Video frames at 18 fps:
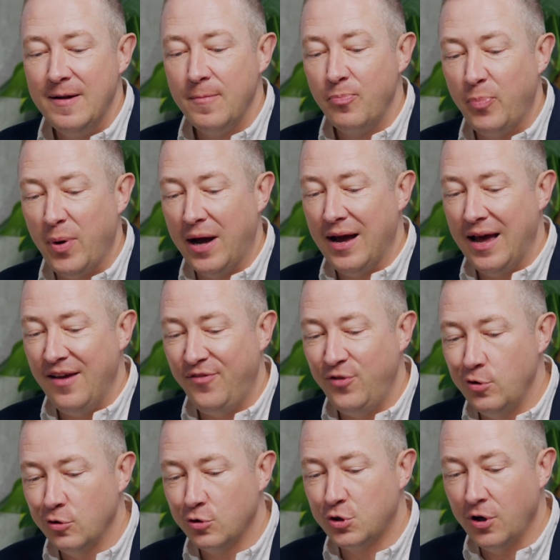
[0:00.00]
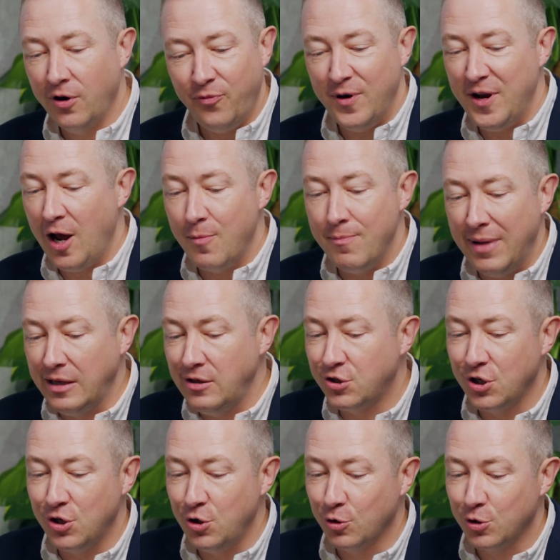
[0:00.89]
But if we don't
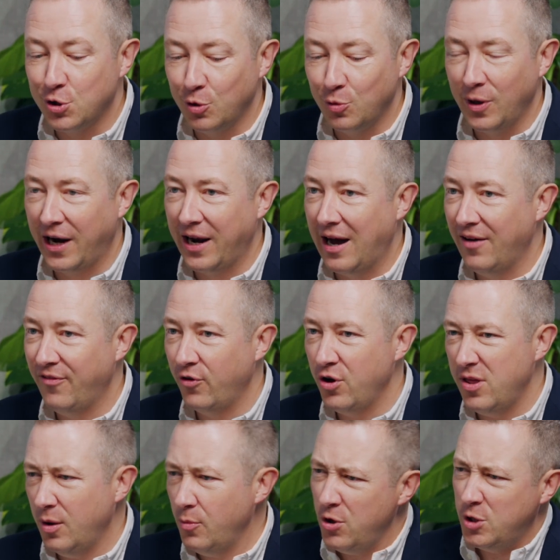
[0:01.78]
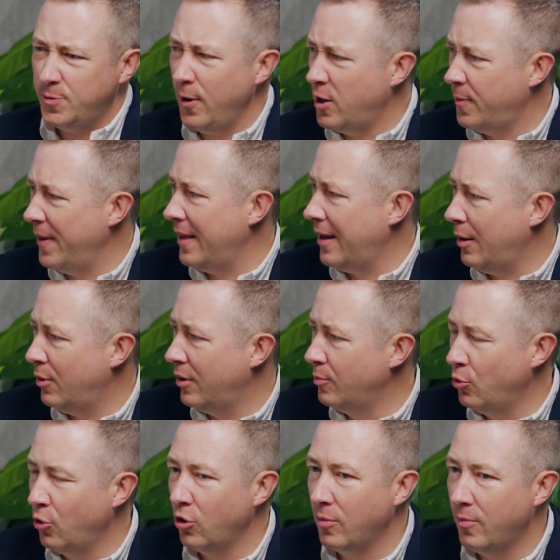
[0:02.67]
mention your tool enough, or you think, well, you spoke about that one
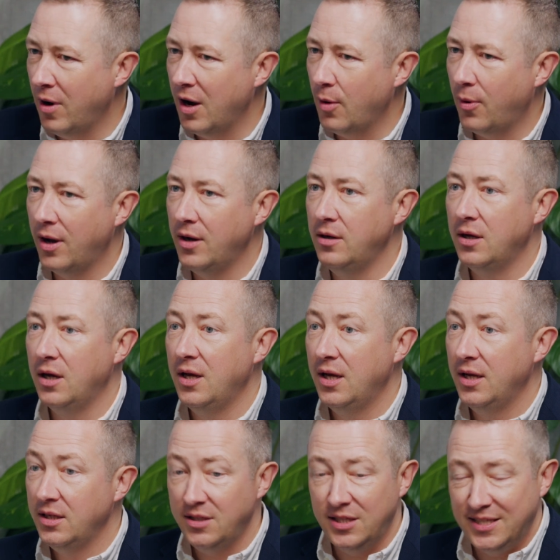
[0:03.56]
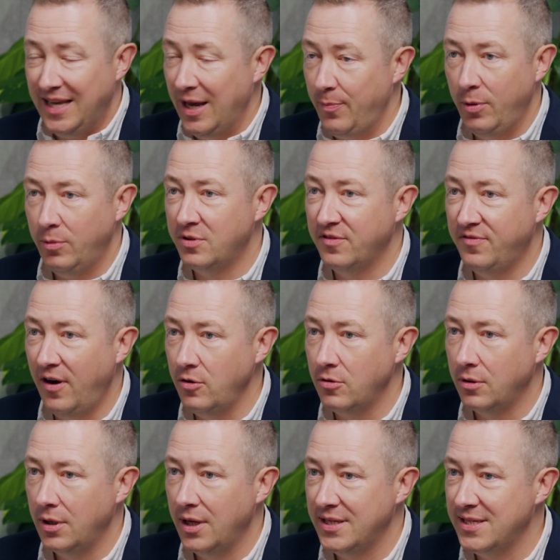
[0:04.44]
more than my one, just get people to
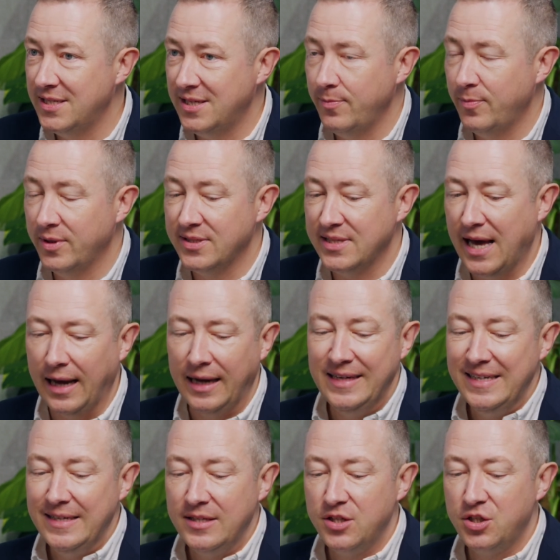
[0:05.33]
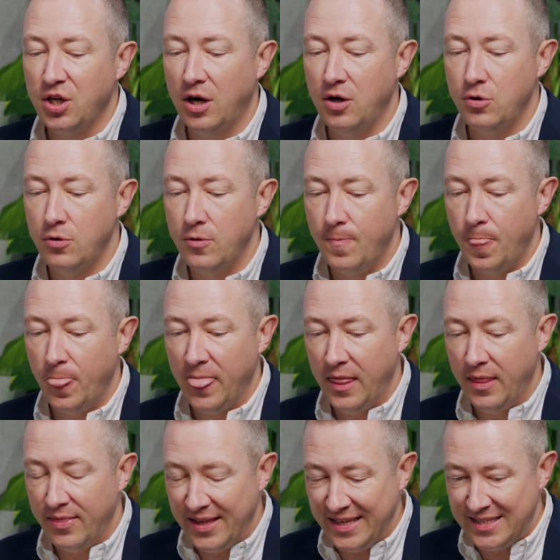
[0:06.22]
vote. It's as simple as that. Yeah. So
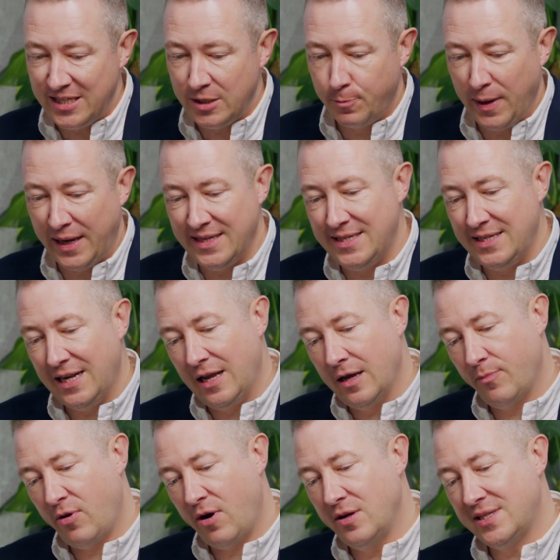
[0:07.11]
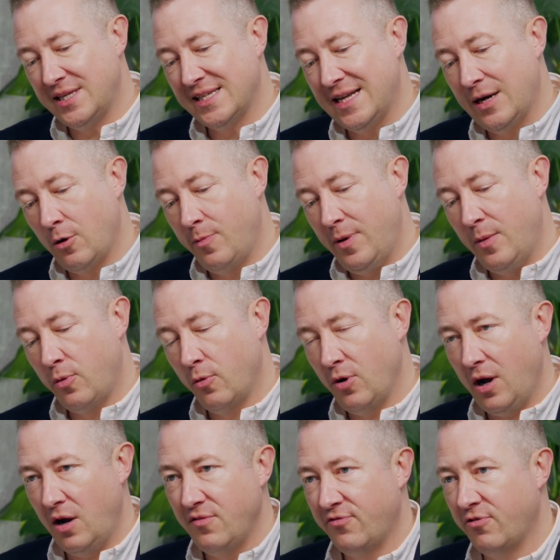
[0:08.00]
this is basically a process now where people
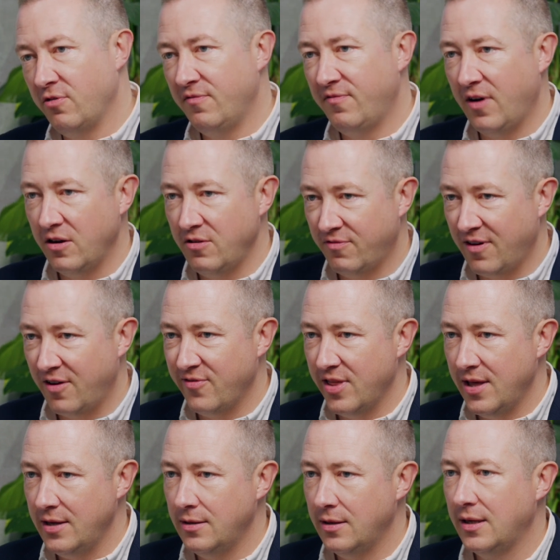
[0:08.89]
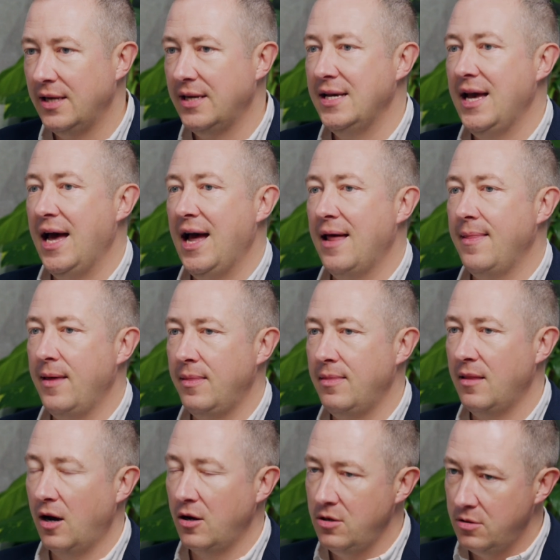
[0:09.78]
go through and vote for everything. And then
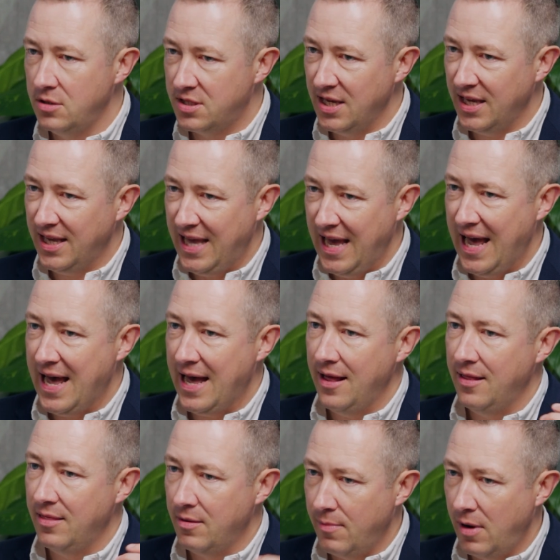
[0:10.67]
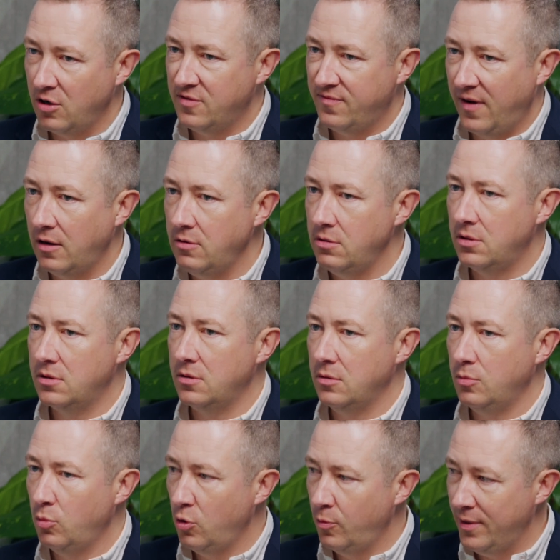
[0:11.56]
those that get the most votes
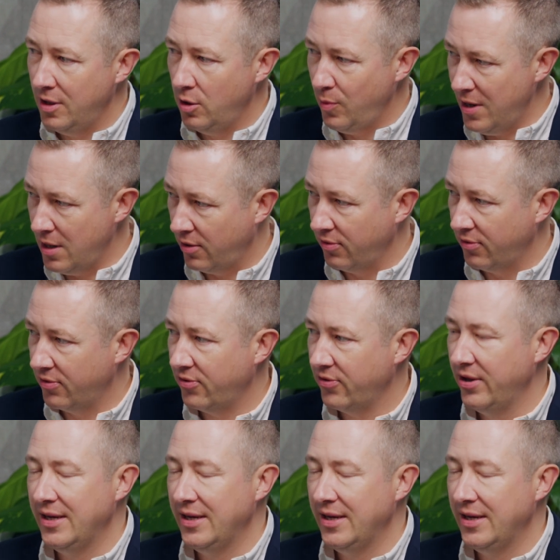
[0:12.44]
will be the winners.